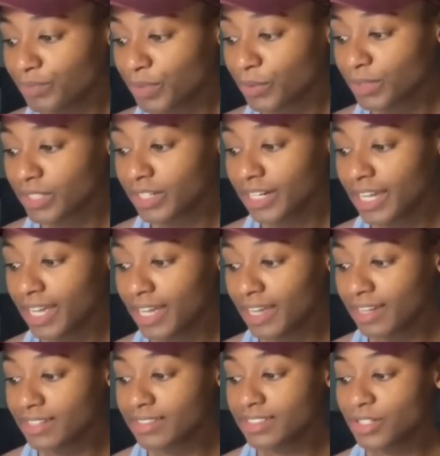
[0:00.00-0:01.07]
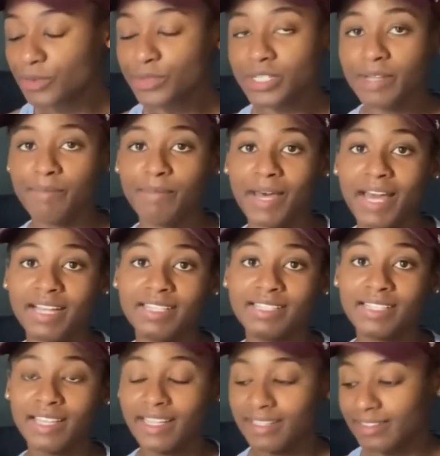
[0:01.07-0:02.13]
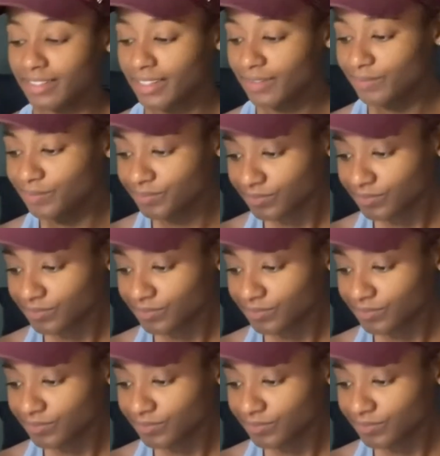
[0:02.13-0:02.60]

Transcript: with their head tilted back slightly.